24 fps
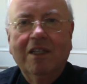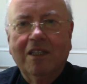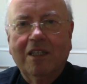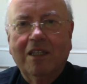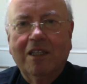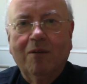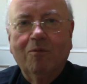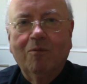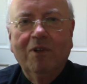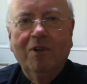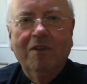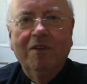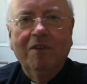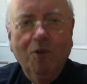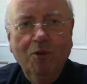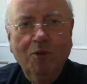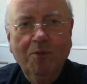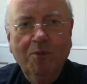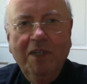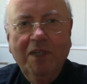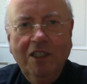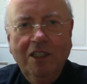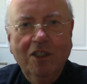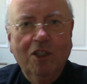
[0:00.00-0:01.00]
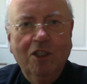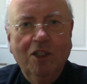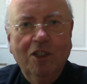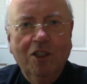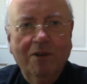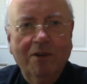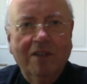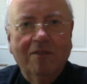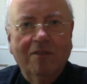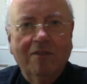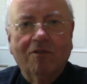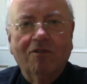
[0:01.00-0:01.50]
that we've all been
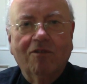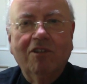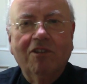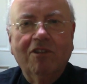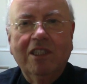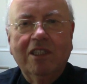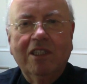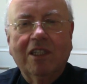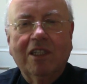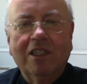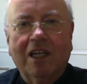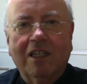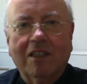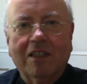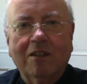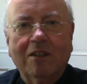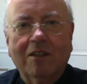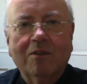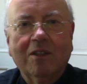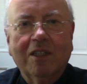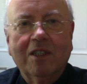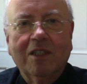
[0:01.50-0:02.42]
doing for each other.